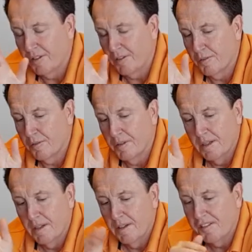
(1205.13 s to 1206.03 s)
your
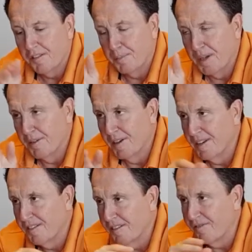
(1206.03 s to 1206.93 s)

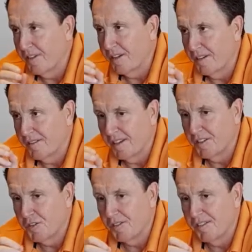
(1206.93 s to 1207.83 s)
superiors, et
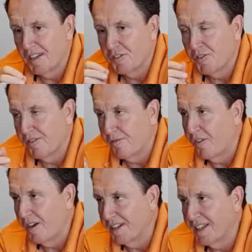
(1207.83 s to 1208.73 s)
cetera,
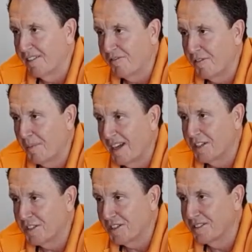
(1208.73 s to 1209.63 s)
finding
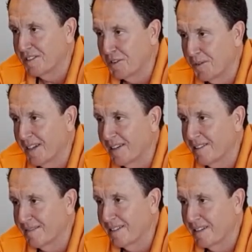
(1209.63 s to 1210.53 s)
information,
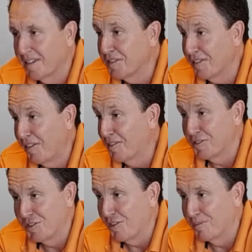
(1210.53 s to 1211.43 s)
doing it's
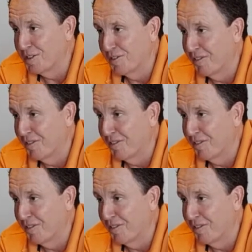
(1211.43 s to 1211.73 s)
odd jobs.